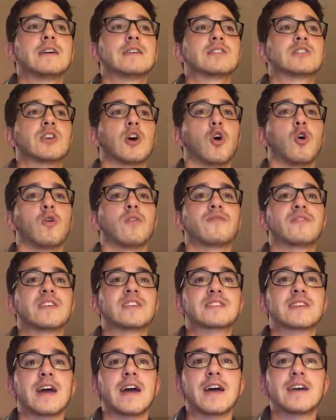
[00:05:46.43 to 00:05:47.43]
So
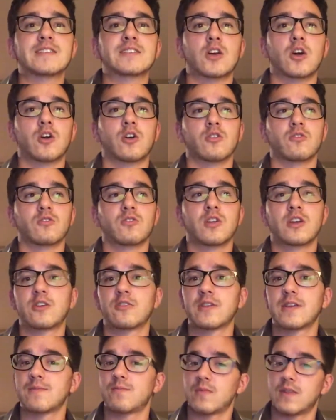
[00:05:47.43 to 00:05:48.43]
these guys are
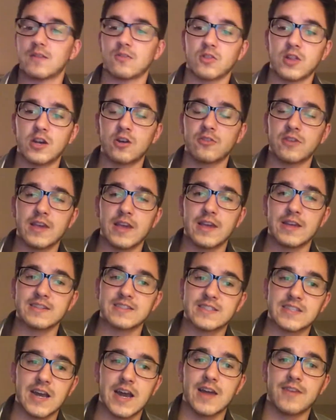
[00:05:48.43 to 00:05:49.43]
literally
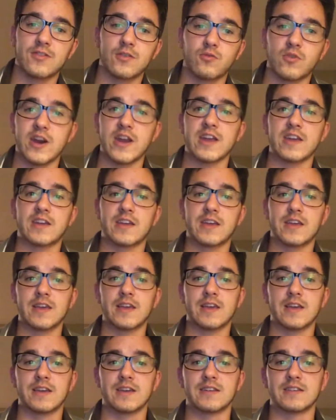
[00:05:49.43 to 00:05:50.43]
inside the rank
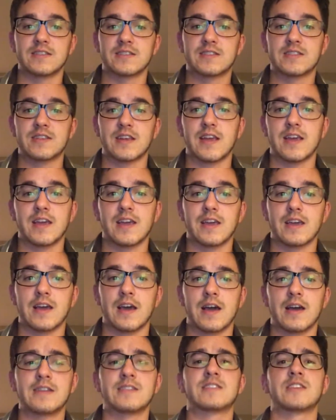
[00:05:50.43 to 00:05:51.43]
is
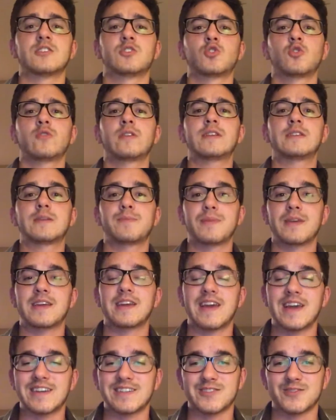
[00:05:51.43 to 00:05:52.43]
a duty to be an
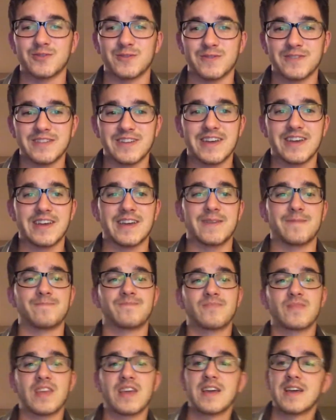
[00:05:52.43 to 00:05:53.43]
asshole. And
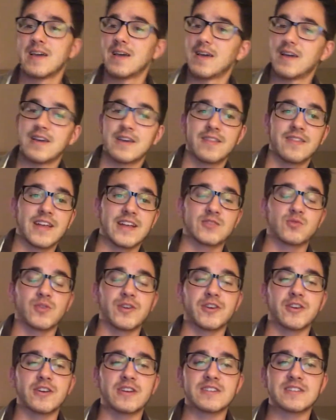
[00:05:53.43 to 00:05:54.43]
that's what
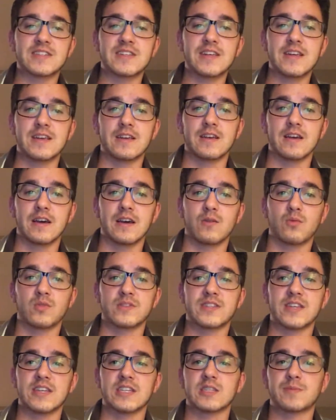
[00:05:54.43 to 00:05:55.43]
you're going to see. What
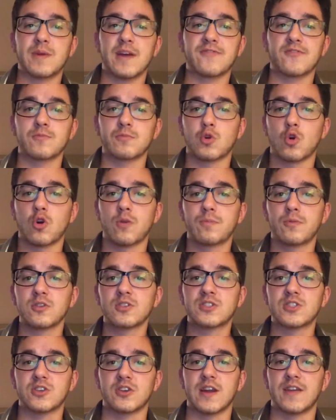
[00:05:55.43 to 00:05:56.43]
to expect from
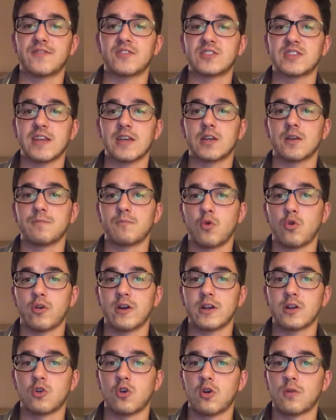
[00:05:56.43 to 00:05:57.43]
corporals. You're going to have to say good
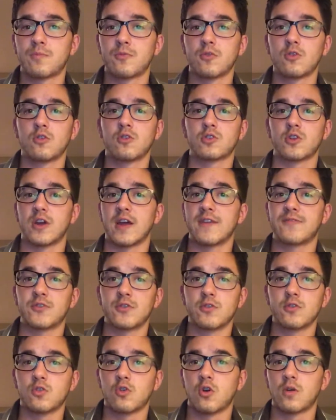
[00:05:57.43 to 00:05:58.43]
morning, corporal, good
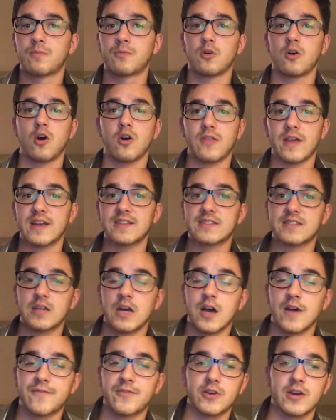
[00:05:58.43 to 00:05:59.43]
afternoon, corporal, all that
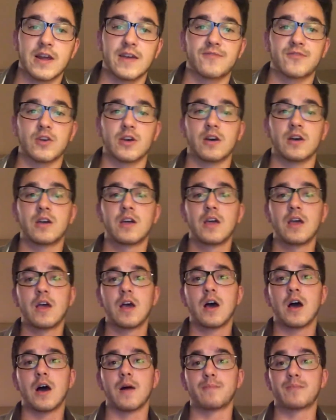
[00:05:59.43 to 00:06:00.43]
stuff. You're going to have
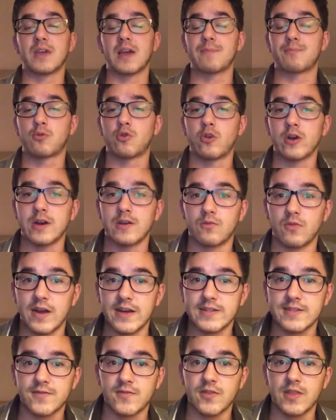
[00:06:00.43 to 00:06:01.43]
to be at parade
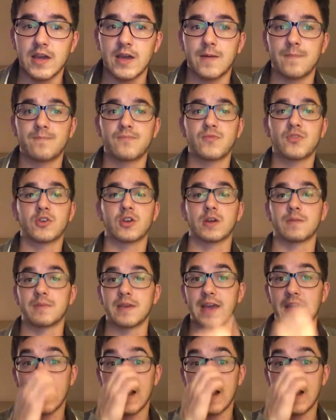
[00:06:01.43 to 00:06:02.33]
rest for them. They're going to be